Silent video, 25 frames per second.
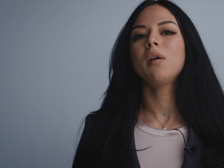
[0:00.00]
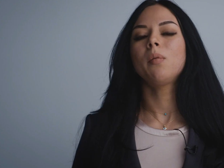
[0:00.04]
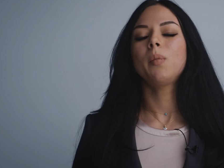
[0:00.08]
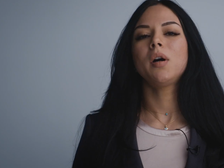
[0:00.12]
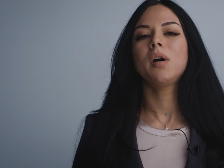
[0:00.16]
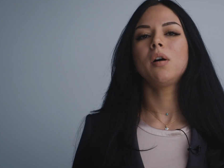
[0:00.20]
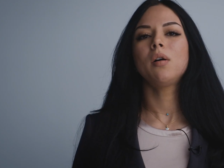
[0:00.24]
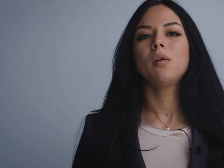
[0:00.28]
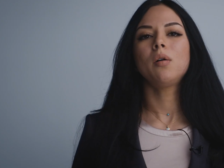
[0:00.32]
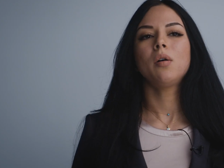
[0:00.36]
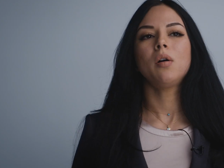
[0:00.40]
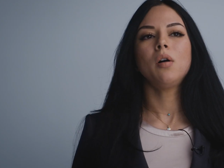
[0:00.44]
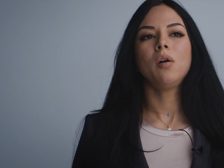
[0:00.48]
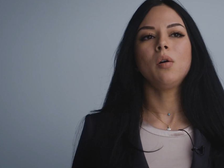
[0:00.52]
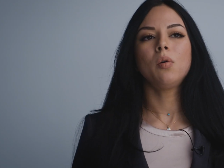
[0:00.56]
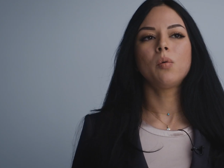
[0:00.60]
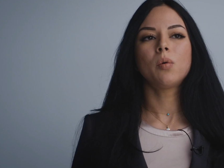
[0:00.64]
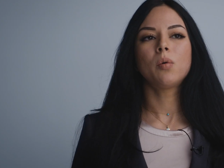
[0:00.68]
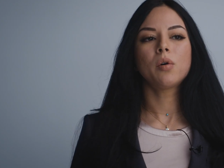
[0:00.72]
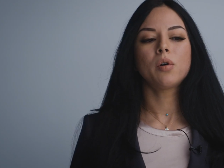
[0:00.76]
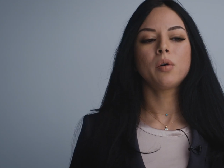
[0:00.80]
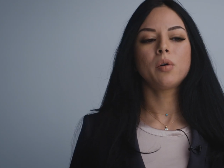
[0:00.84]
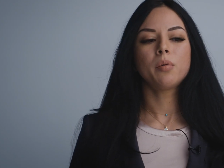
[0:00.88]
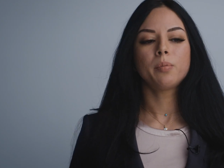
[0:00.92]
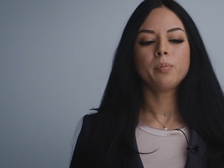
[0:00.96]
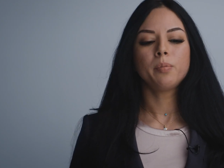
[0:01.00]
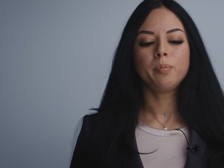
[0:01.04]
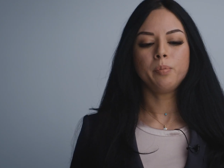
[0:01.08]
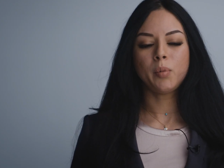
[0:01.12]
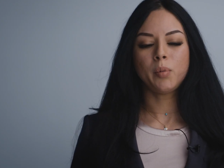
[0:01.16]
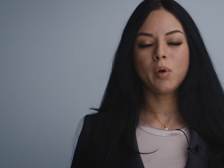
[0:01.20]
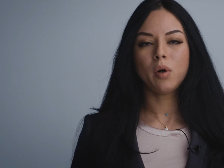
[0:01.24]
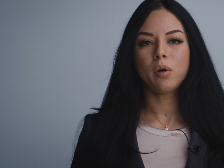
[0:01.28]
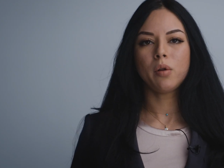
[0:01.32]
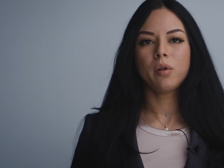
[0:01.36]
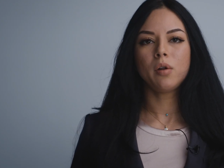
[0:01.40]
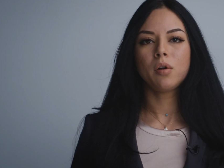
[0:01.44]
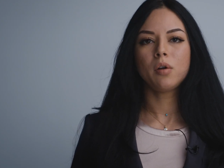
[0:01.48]
about our
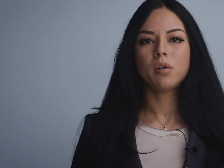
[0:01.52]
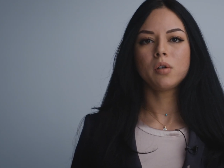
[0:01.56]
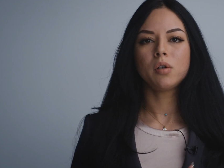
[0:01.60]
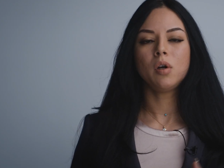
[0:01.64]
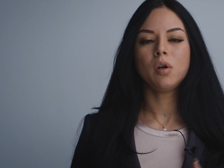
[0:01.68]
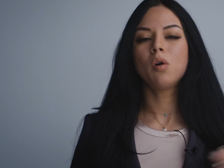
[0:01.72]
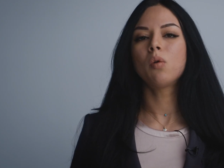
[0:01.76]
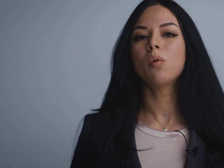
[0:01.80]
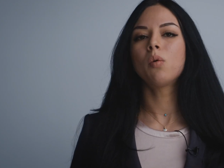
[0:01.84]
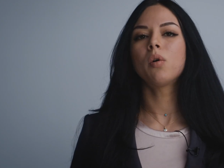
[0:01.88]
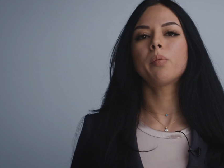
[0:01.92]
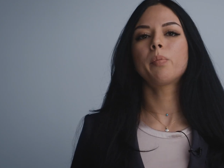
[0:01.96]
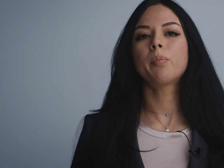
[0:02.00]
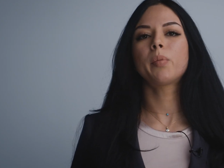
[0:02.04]
product, our